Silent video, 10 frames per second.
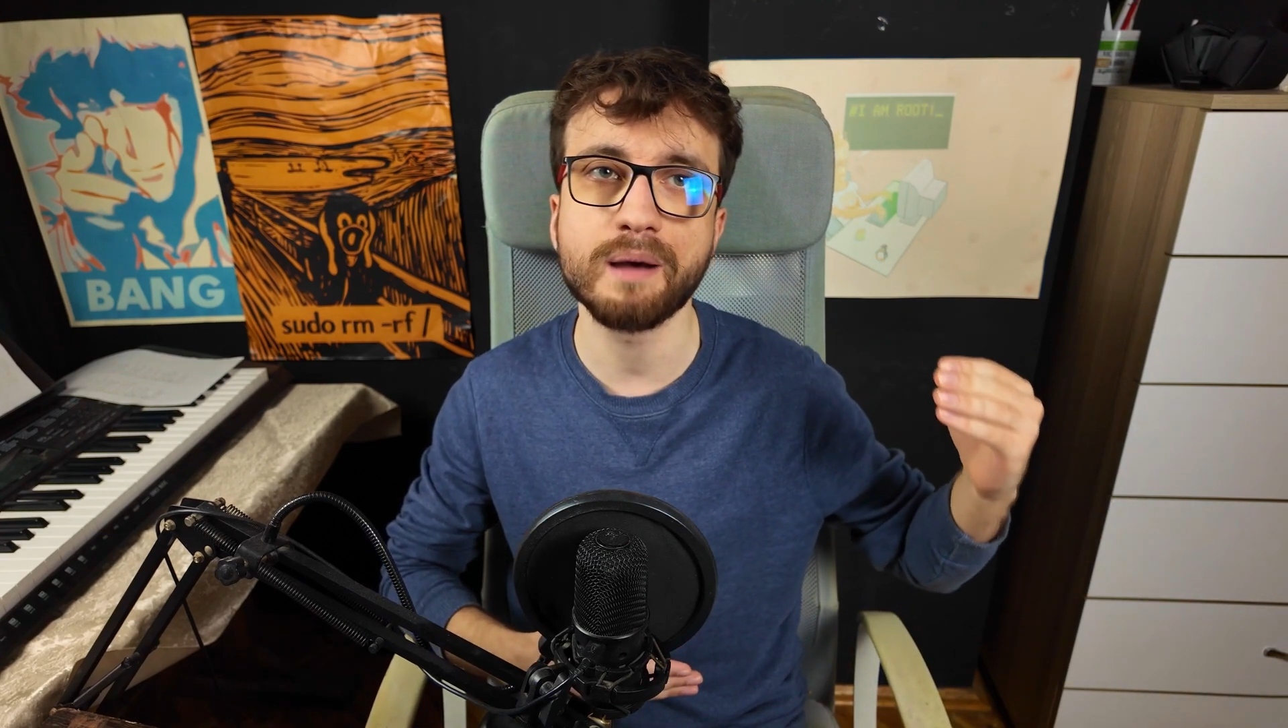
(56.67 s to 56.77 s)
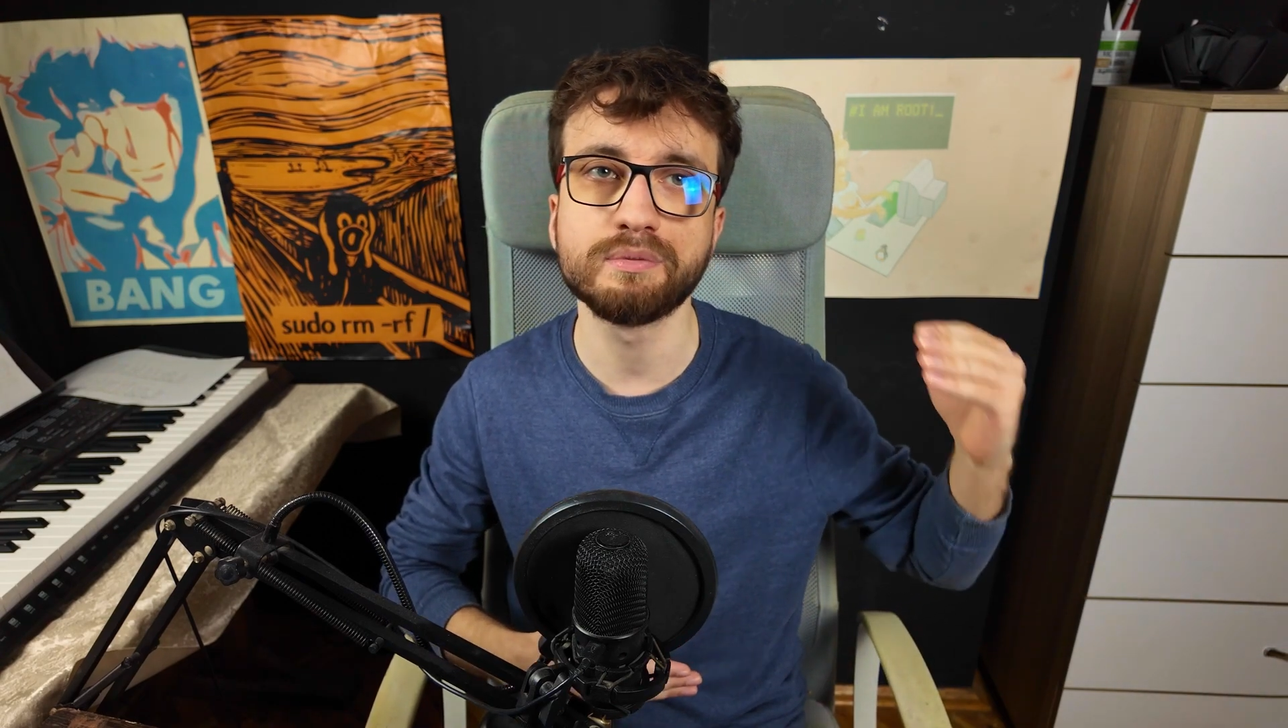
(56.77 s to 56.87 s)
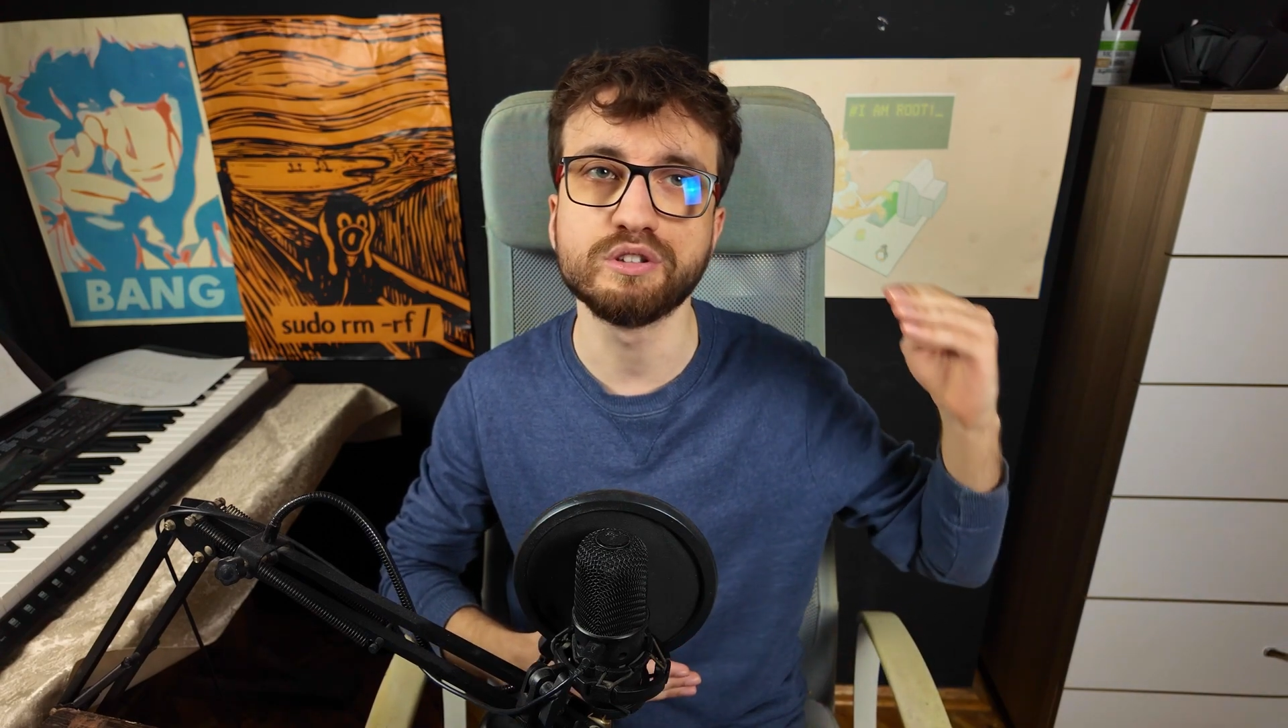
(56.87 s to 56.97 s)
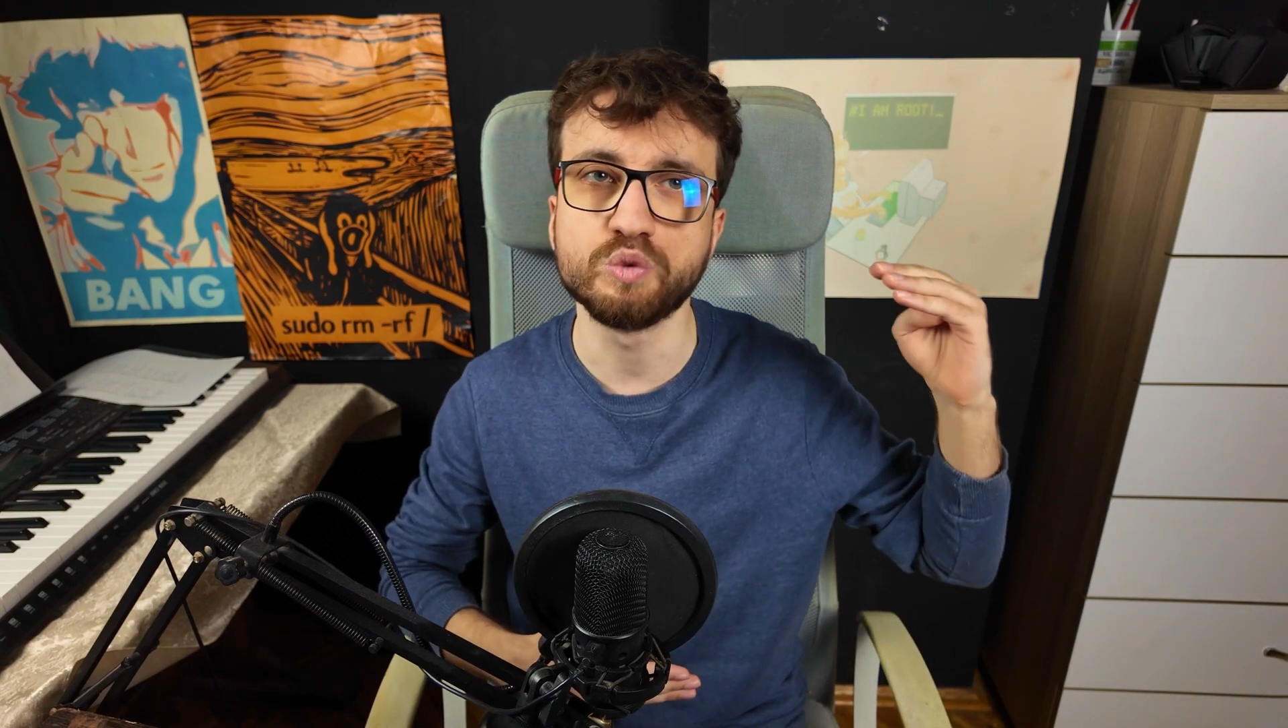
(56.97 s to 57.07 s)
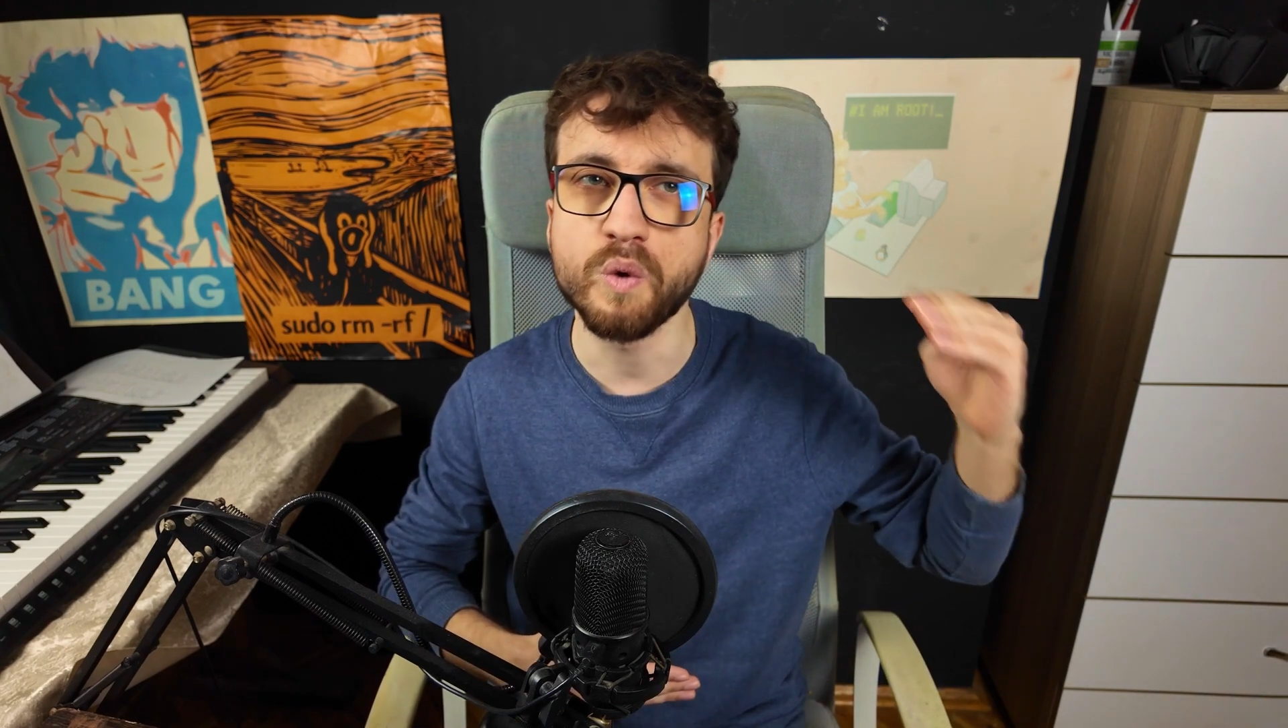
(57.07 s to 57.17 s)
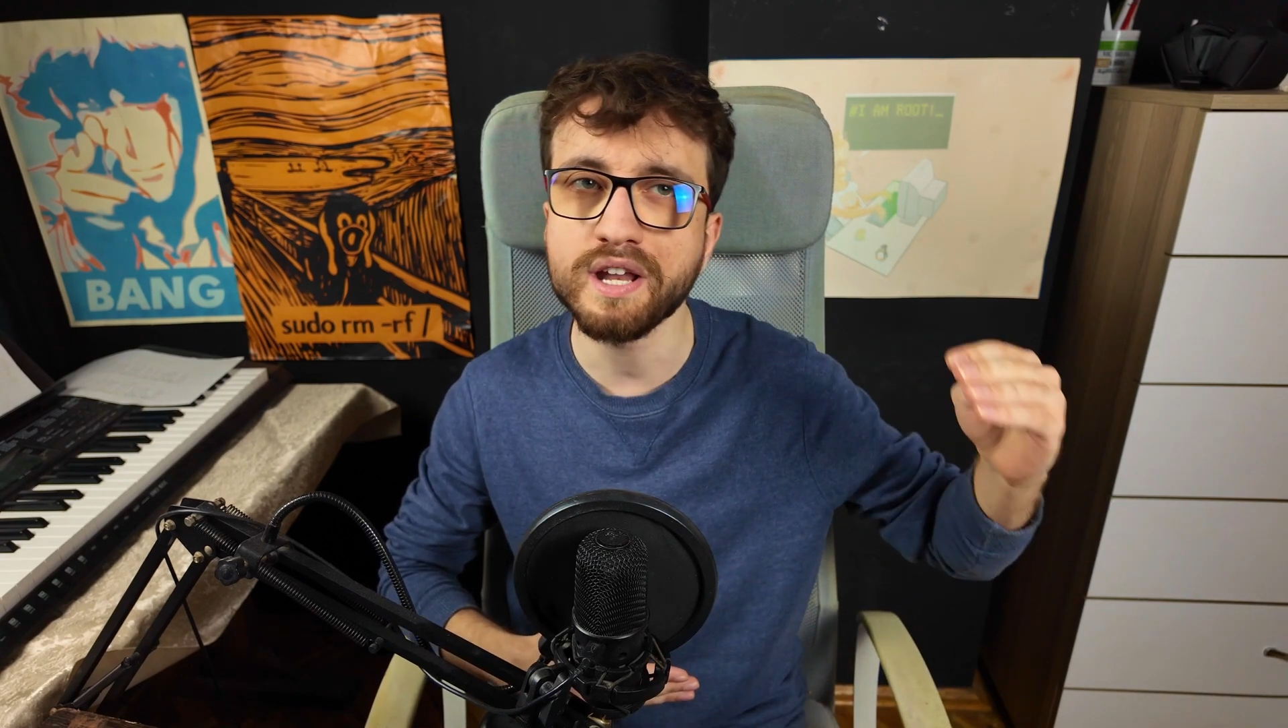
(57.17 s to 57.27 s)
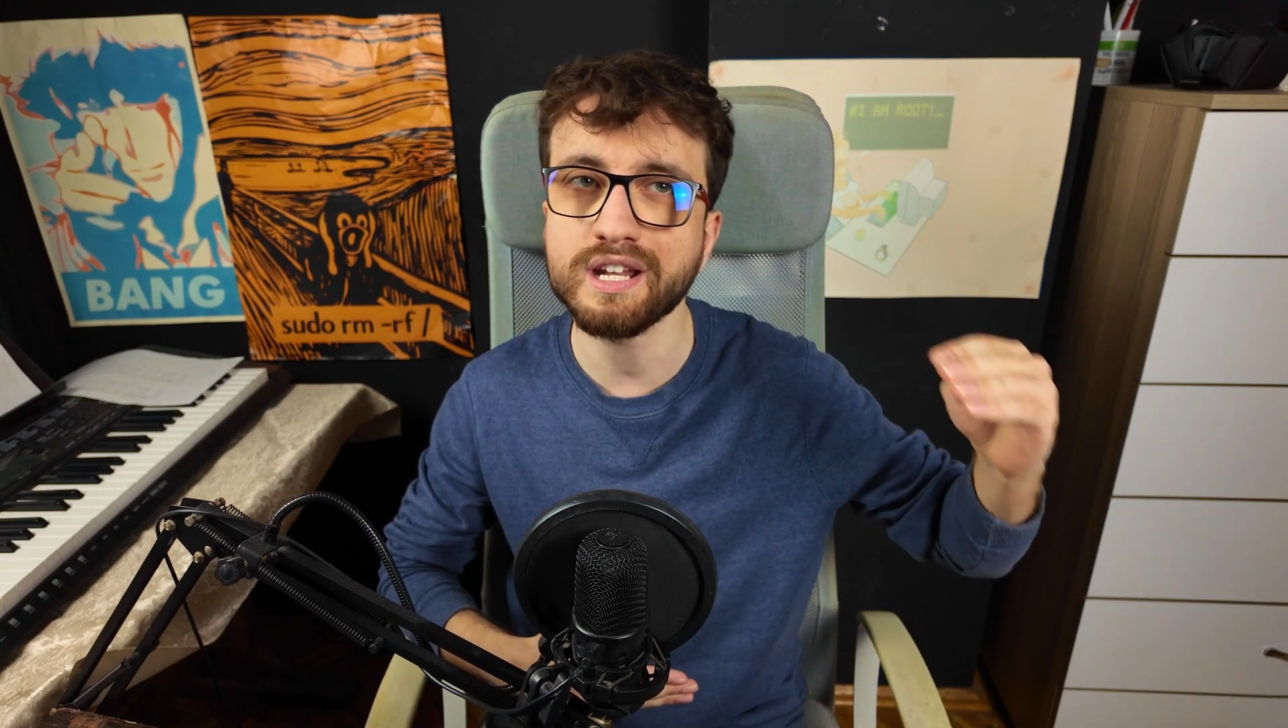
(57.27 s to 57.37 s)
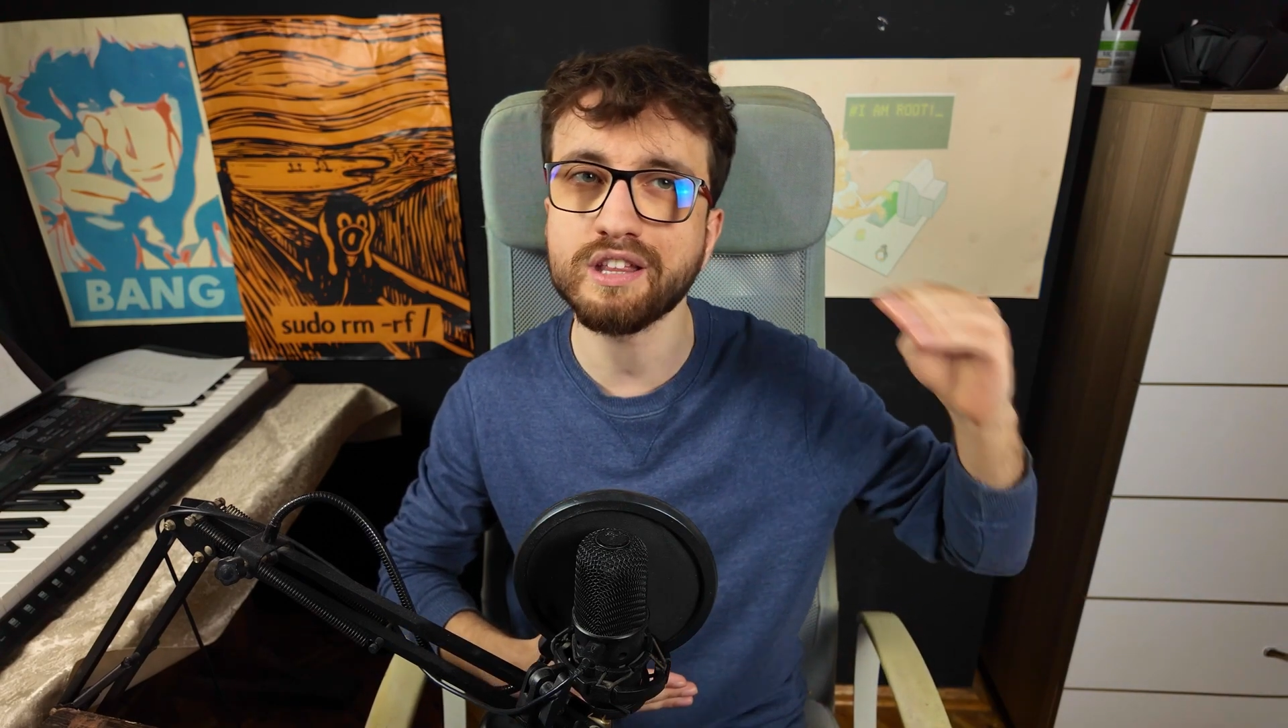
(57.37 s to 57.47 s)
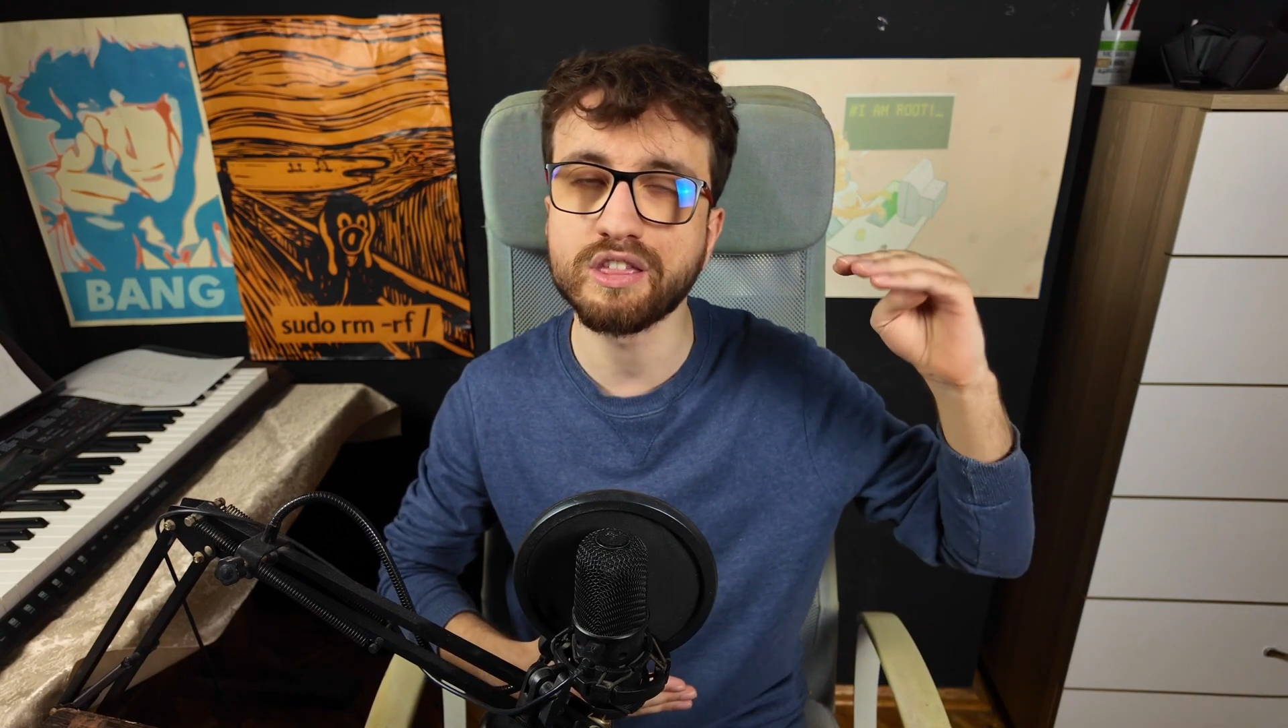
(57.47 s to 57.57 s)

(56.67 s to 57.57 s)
up to 20,